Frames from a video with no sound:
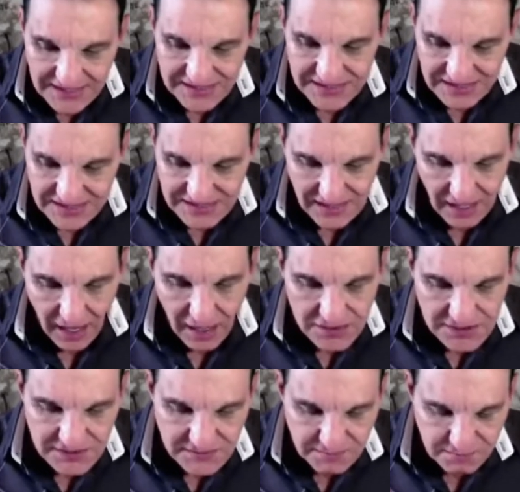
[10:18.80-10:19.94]
he says, I'll
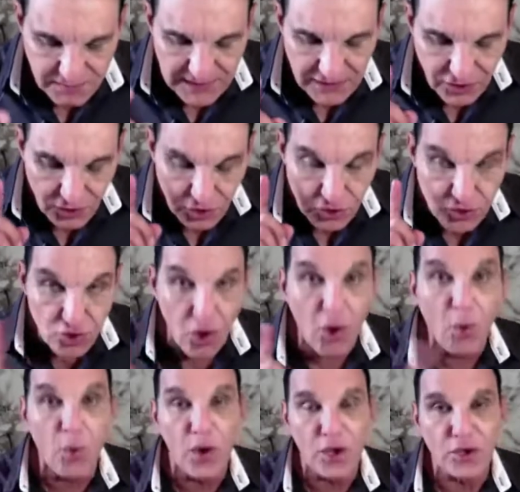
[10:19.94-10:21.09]
speak
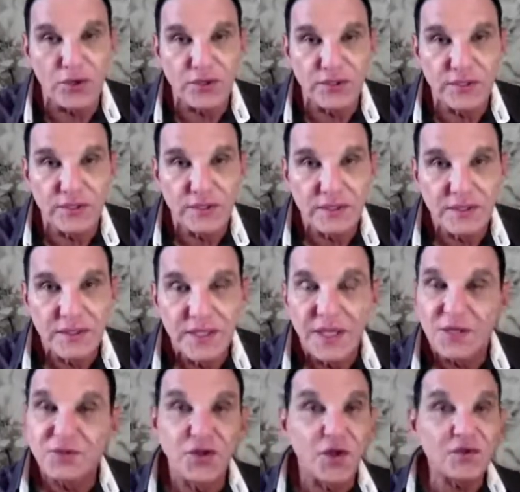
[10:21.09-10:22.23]
your word.
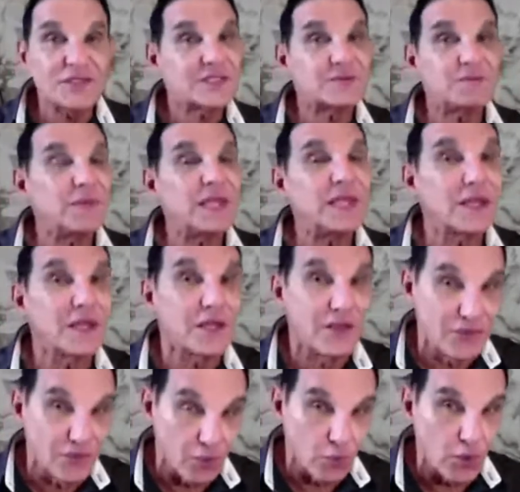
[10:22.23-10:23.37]
Don't speak
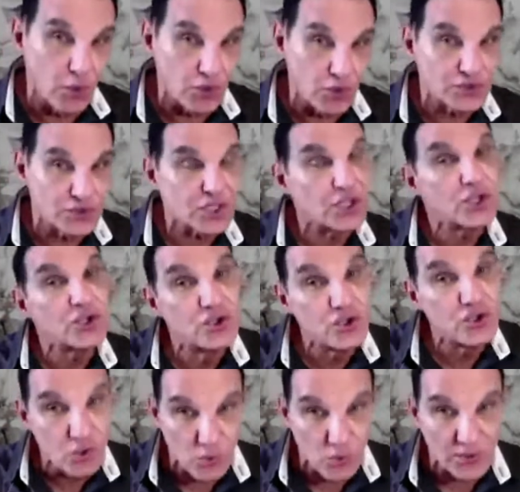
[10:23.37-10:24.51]
the words
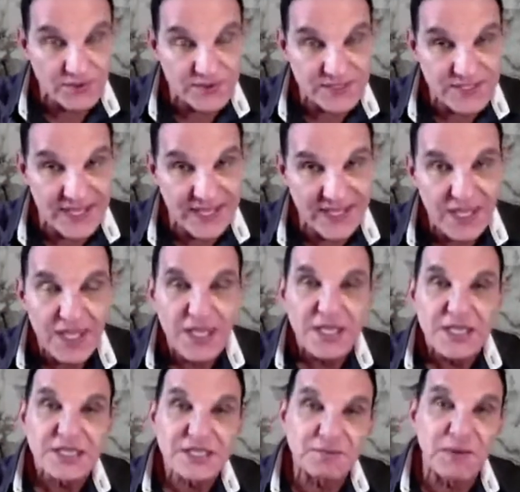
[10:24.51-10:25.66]
you want to say,
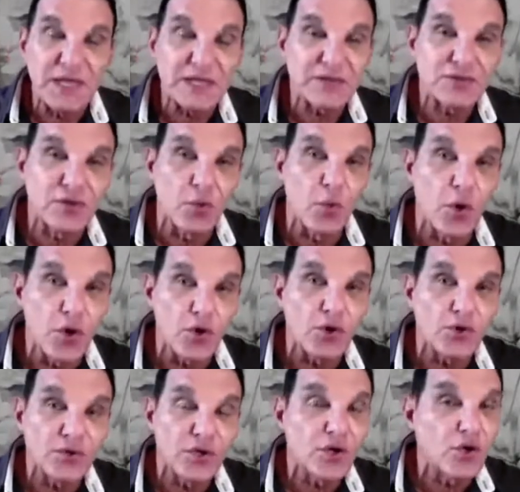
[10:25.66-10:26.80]
speak the
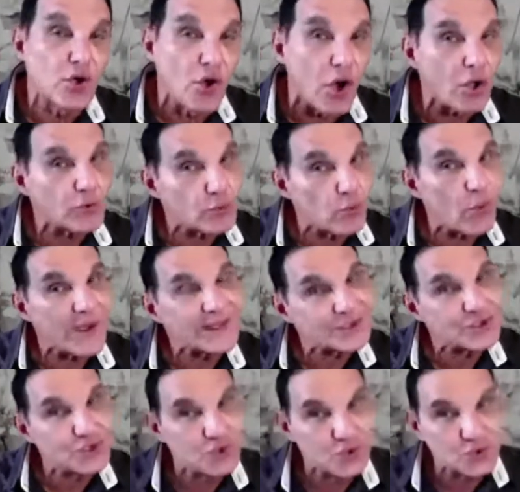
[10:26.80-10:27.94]
word God
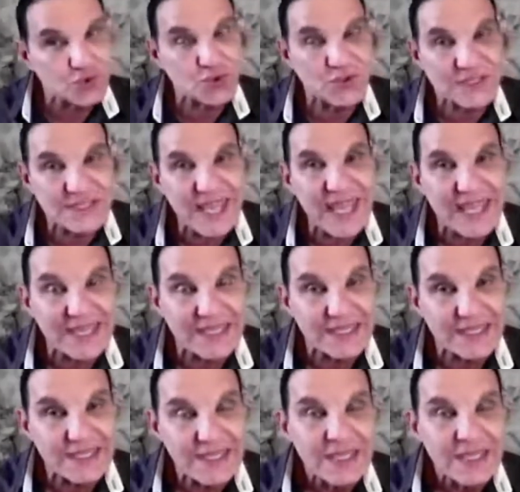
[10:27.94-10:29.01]
wants you to say.